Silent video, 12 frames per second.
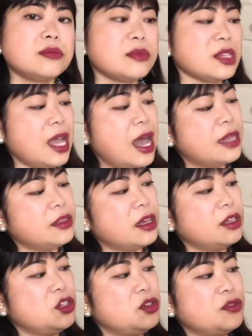and
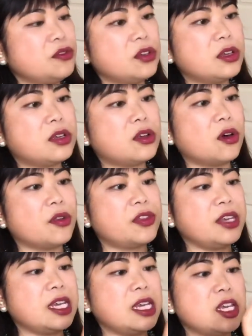then you got
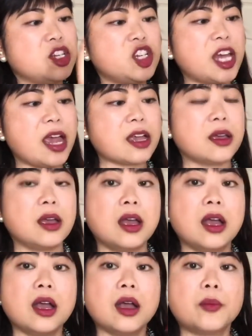the check
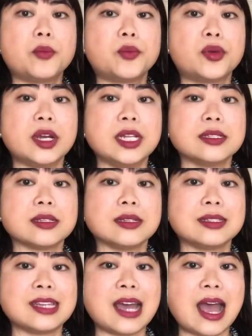print
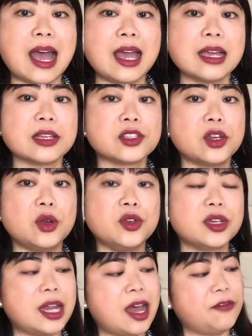tag, so you
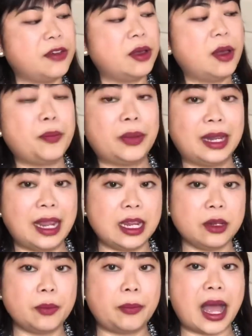can have a
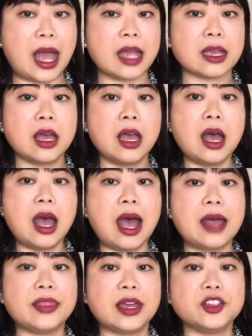plain bag
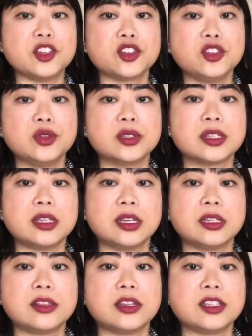and then just use the
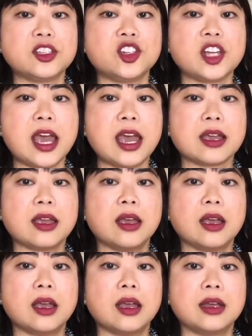check
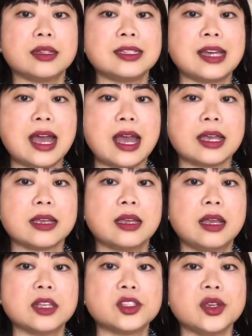tag,
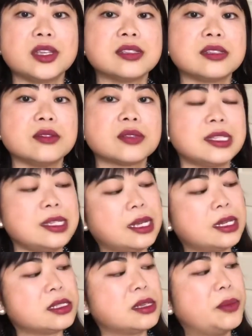so you can still see that
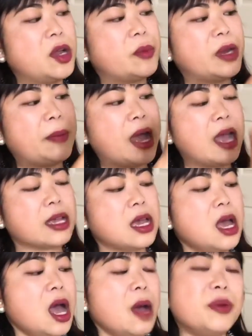it's a Burberry bag.
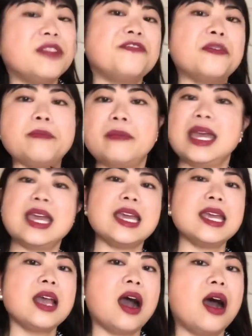But for
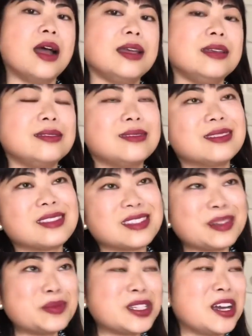me, I
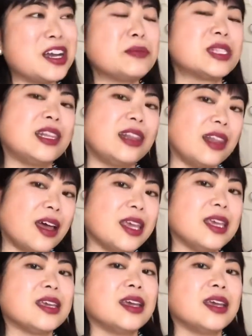sometimes like